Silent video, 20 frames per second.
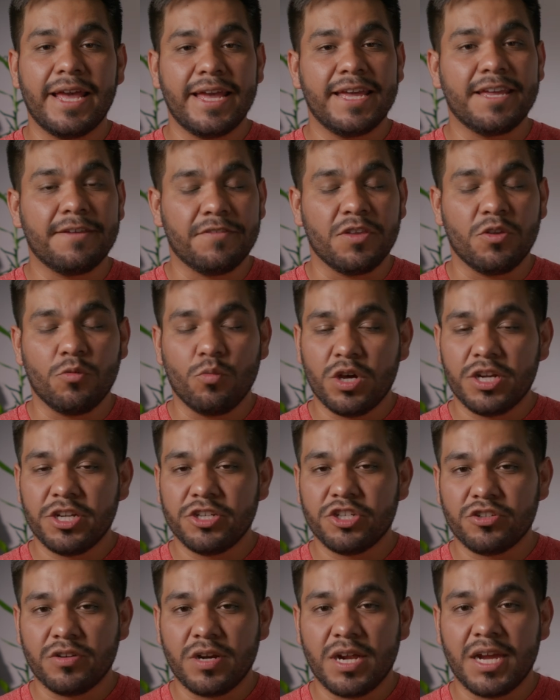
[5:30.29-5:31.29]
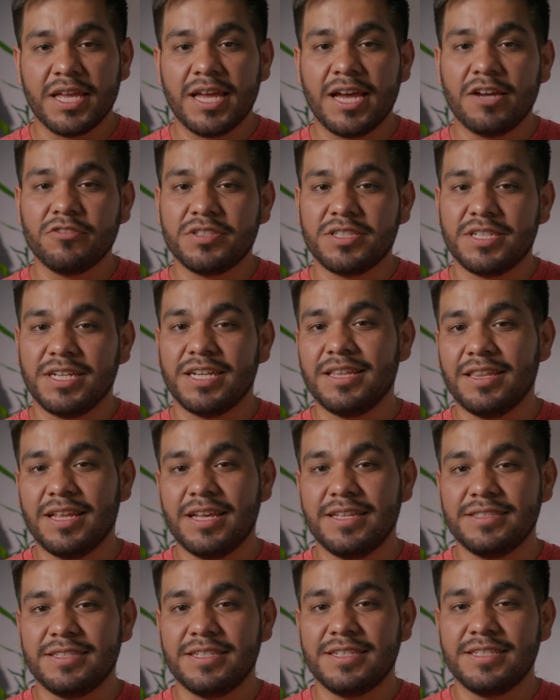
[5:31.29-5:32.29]
hey, if you want to try out Cine
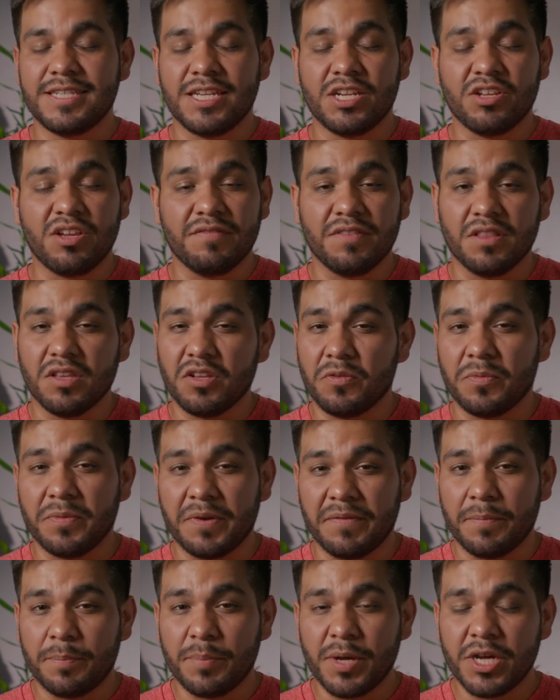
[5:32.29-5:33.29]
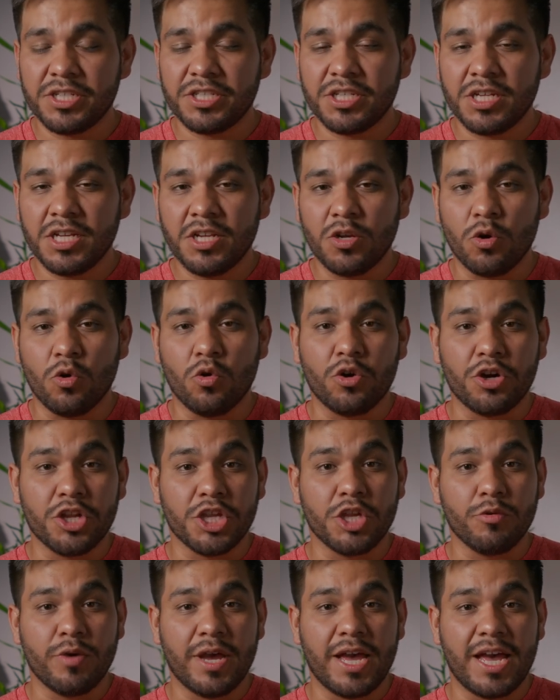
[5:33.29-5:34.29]
lenses and you have a little bit of budget, or
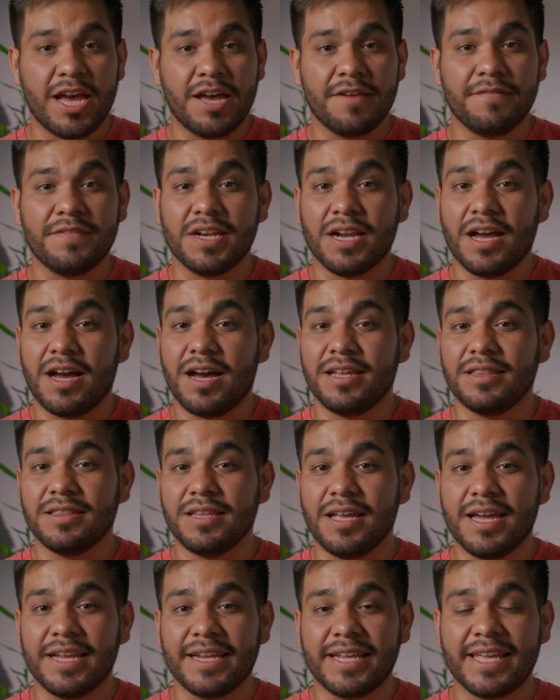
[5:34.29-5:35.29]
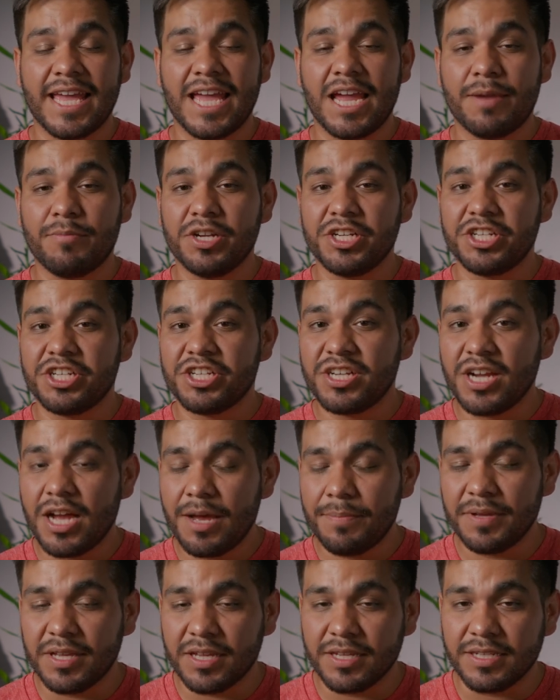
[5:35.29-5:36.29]
you have an online camera
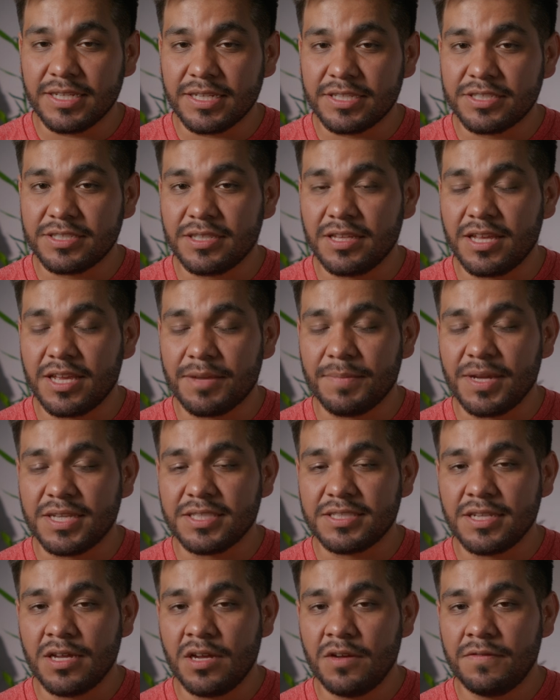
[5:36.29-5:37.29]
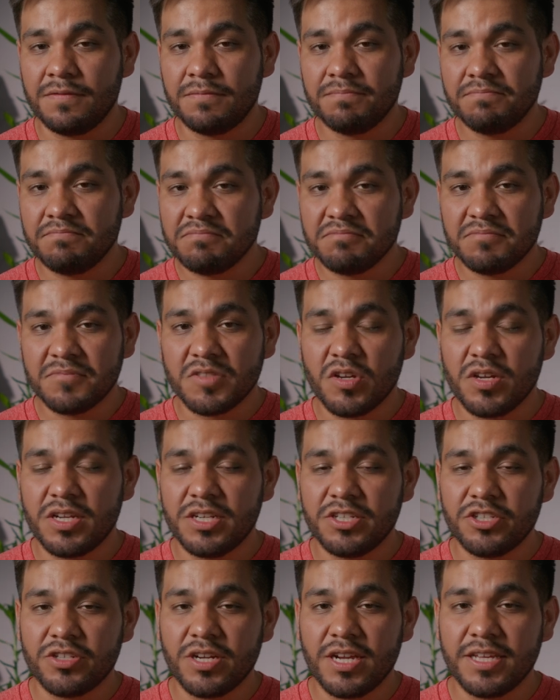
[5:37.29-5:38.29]
shopping addiction like myself, go ahead
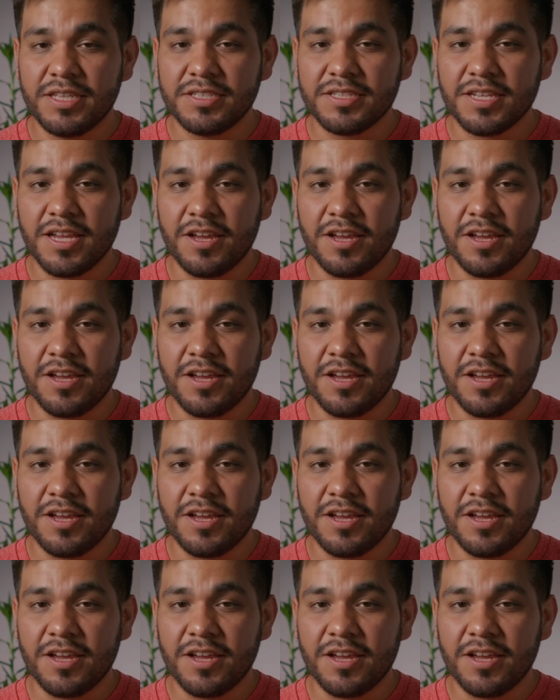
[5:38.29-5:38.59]
and try these